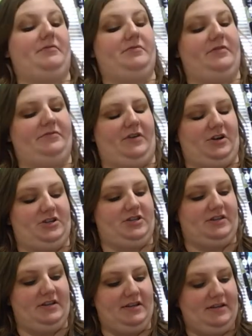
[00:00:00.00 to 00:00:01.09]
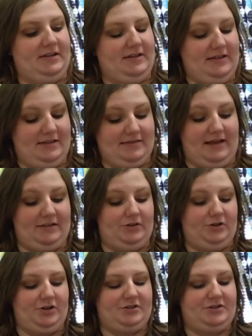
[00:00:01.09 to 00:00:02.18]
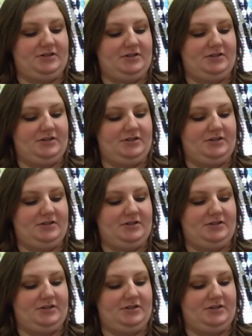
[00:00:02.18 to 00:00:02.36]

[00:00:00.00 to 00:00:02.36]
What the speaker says: of a function that looked